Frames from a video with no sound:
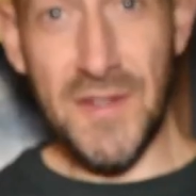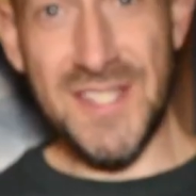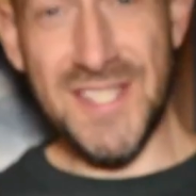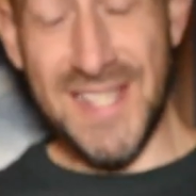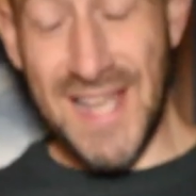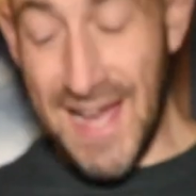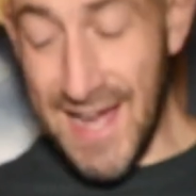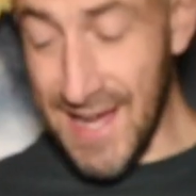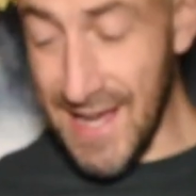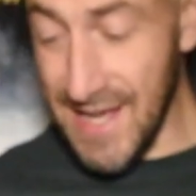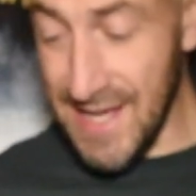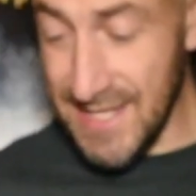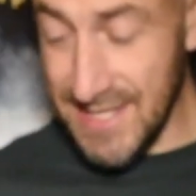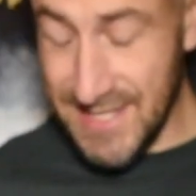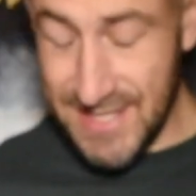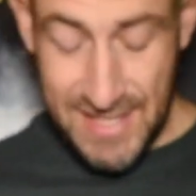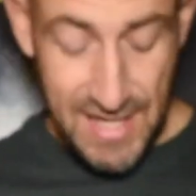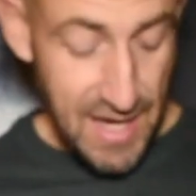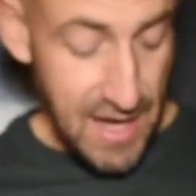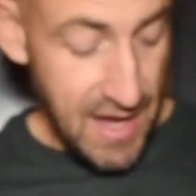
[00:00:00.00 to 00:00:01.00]

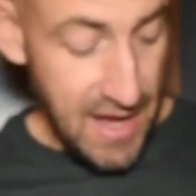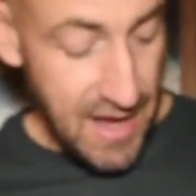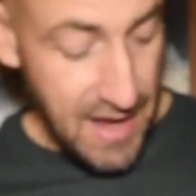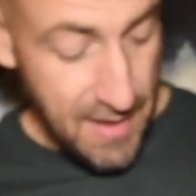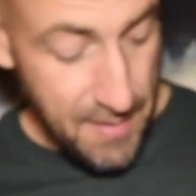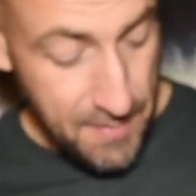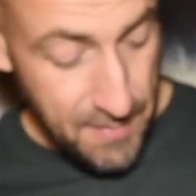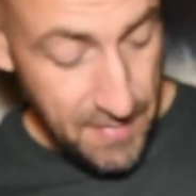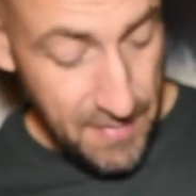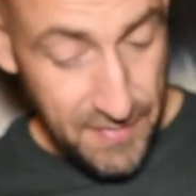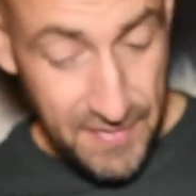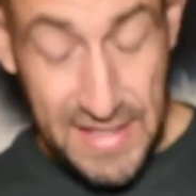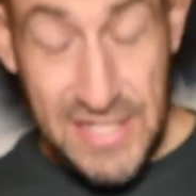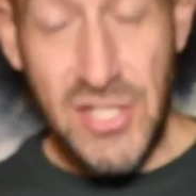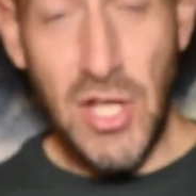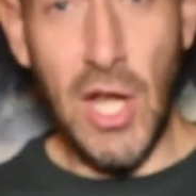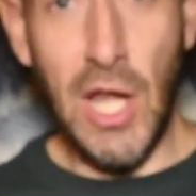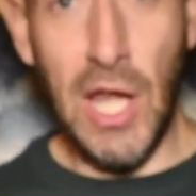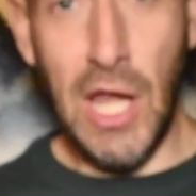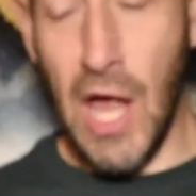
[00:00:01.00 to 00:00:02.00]
size, these
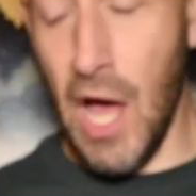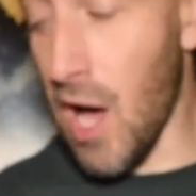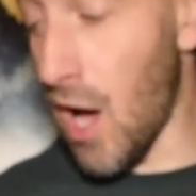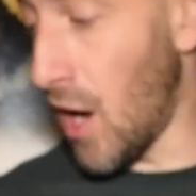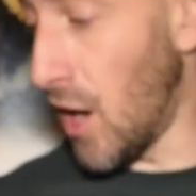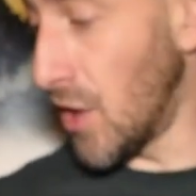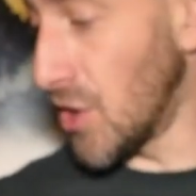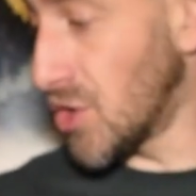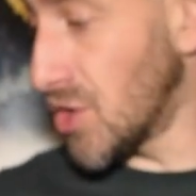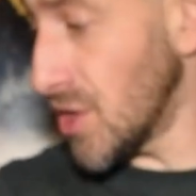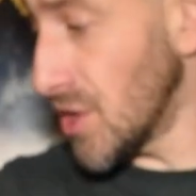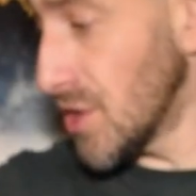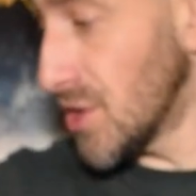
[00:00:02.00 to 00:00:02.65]
are large,